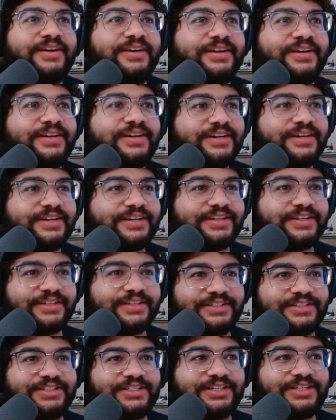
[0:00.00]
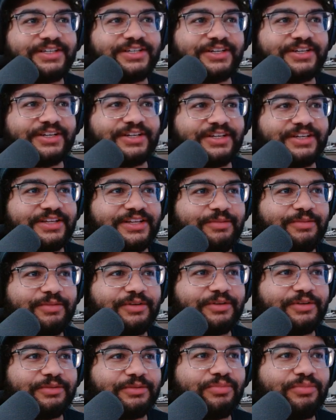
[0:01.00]
To keep it
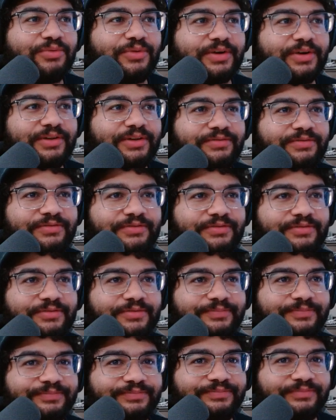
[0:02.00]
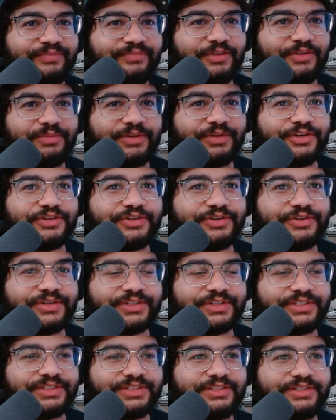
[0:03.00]
a little brief, you might have
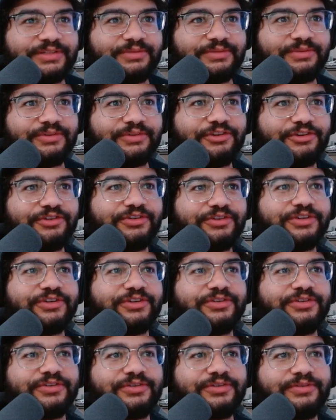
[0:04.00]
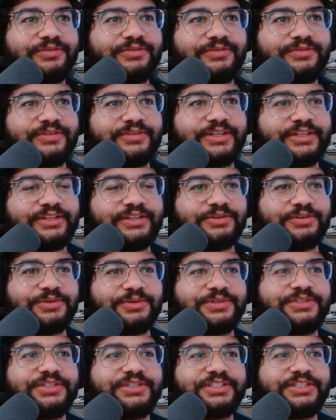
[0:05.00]
noticed earlier that there
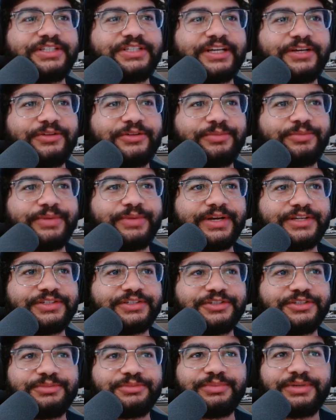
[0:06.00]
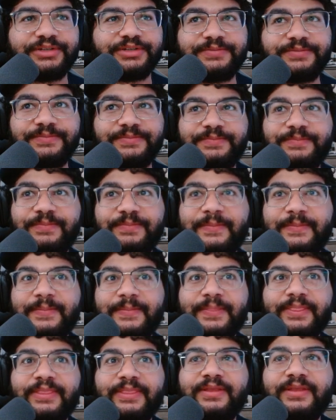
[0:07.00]
was this download passage button.
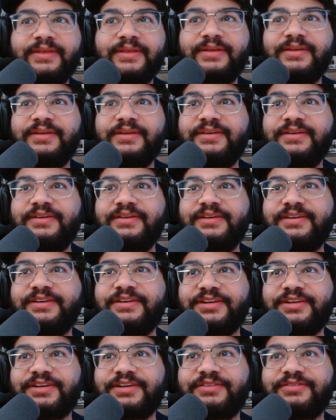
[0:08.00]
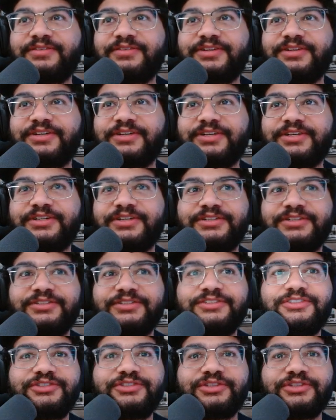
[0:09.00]
I'll give it a
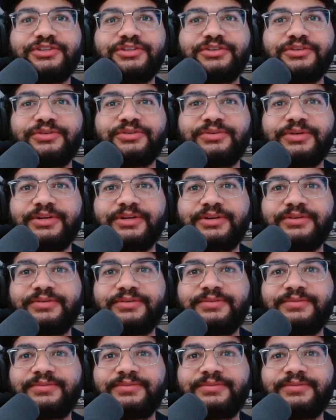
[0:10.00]
show here.